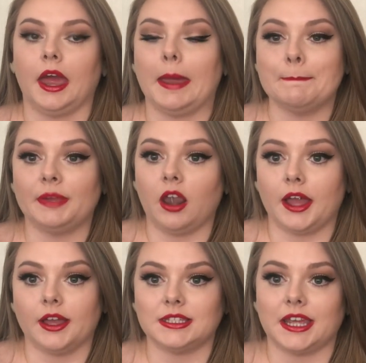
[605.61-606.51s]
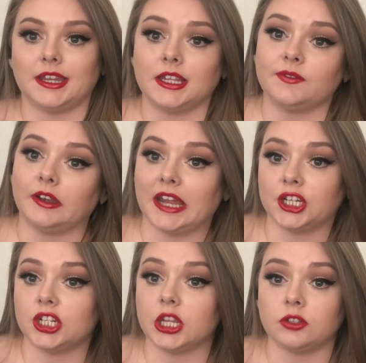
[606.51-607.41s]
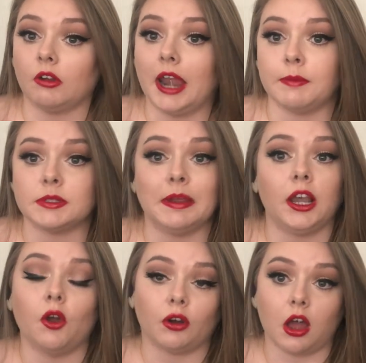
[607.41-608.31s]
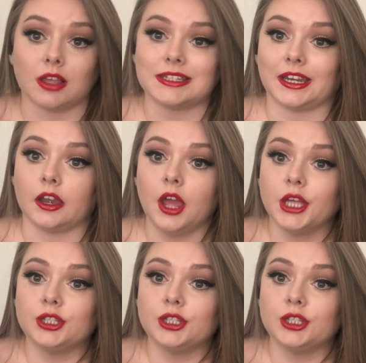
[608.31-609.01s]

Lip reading: but like I said, this foundation does not claim to be long lasting,